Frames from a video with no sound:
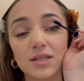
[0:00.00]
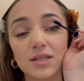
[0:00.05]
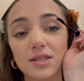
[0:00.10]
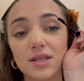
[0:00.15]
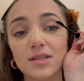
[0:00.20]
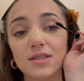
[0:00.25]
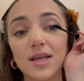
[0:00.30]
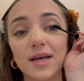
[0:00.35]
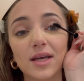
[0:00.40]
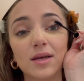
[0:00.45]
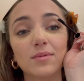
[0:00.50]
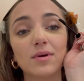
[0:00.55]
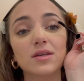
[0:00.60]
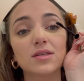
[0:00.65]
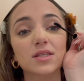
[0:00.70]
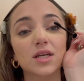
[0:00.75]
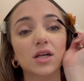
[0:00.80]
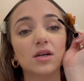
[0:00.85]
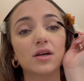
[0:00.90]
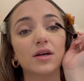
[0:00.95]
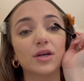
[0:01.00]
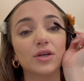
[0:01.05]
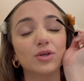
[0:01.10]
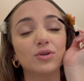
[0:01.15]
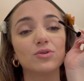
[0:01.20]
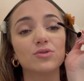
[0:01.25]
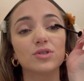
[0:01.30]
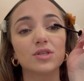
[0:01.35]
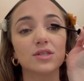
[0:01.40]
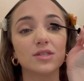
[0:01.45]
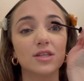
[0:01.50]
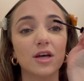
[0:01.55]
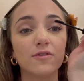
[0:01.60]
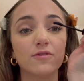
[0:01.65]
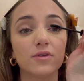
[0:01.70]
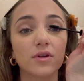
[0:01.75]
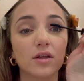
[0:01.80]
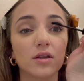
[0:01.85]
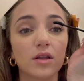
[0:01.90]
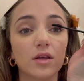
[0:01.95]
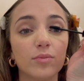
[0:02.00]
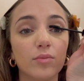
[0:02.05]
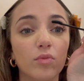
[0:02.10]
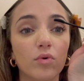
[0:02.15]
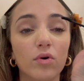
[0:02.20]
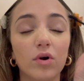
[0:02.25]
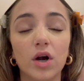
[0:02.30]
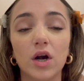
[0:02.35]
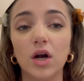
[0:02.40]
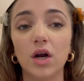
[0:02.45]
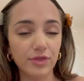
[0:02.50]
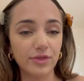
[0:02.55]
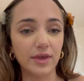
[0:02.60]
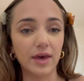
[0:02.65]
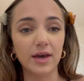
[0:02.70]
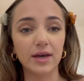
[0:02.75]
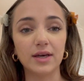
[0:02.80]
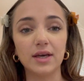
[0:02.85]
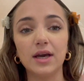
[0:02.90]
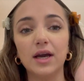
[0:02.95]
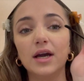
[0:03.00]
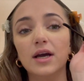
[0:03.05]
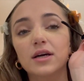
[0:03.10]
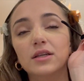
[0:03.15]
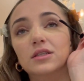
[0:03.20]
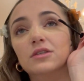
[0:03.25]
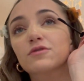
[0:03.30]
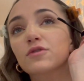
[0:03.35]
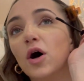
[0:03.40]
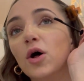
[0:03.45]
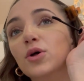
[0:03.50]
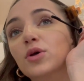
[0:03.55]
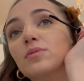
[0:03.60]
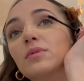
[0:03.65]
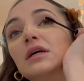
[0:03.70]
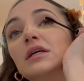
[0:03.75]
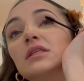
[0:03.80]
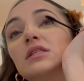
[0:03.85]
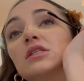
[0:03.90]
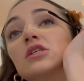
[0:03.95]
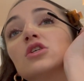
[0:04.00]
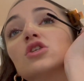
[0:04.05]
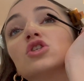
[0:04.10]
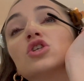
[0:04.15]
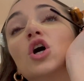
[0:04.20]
the second mascara I use is definitely more thick and voluminous.